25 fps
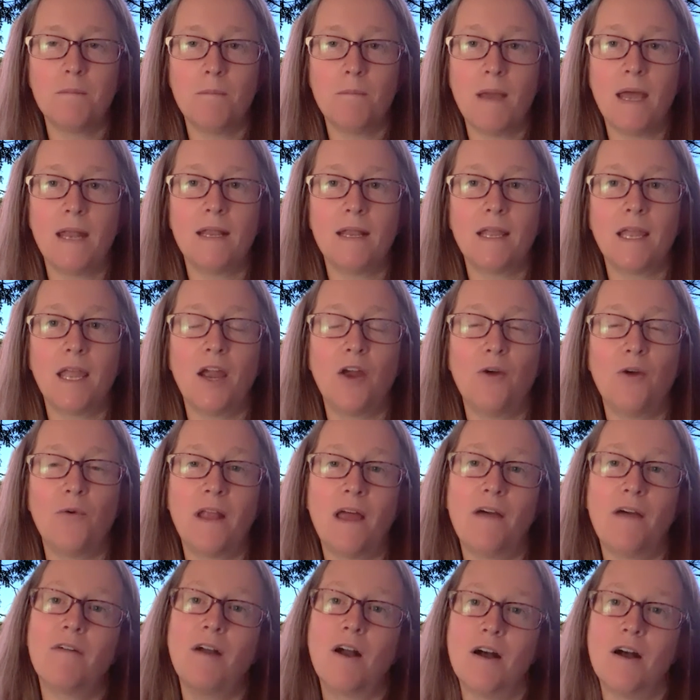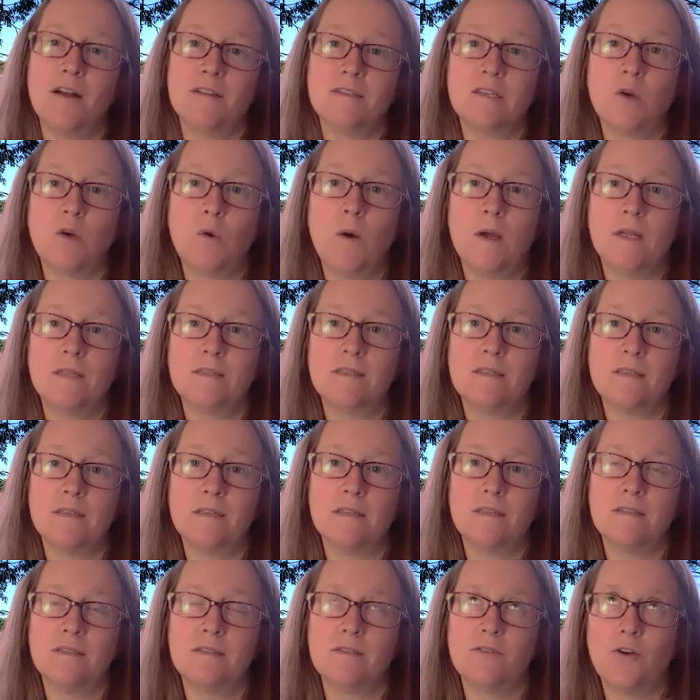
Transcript: Medicare would have consequences,